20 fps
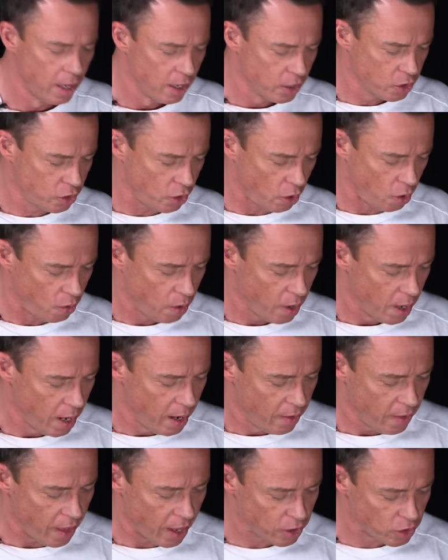So
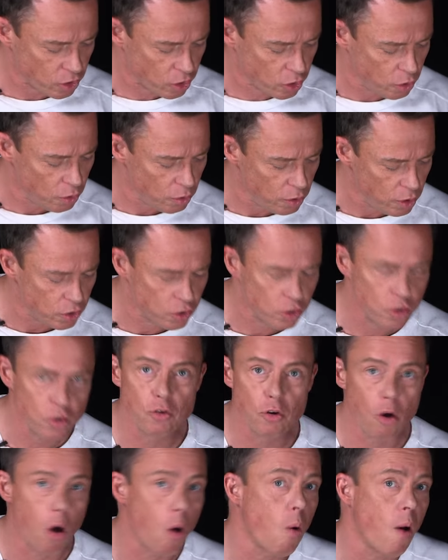as soon as you
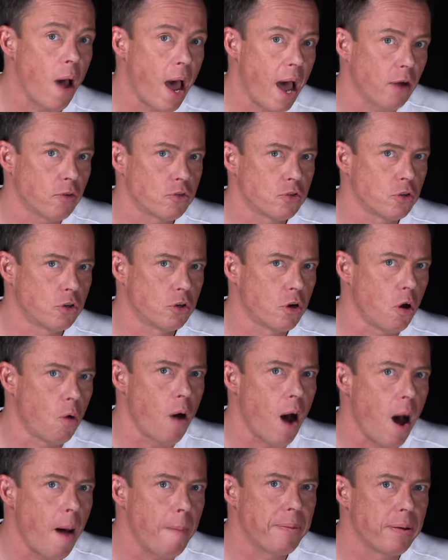know how to
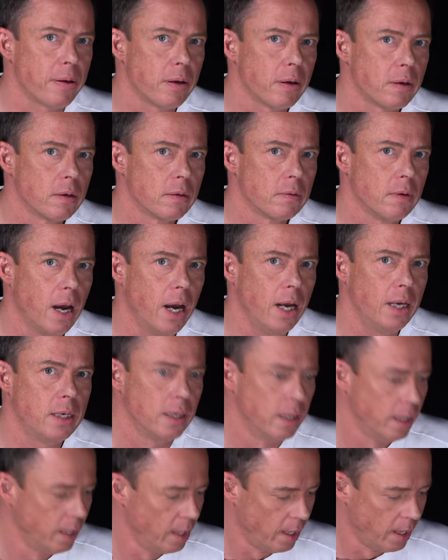go up, right,
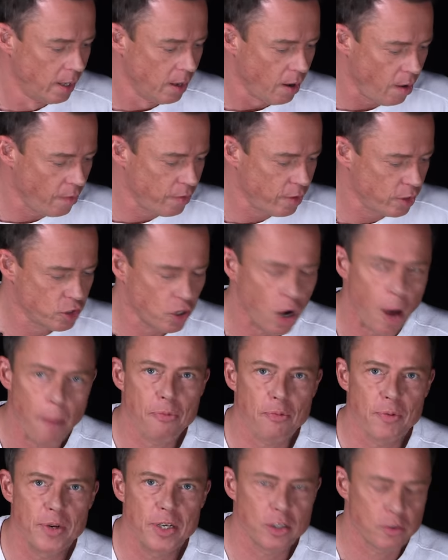on the top
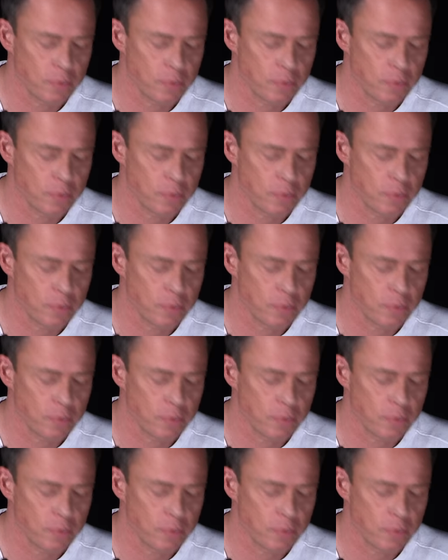three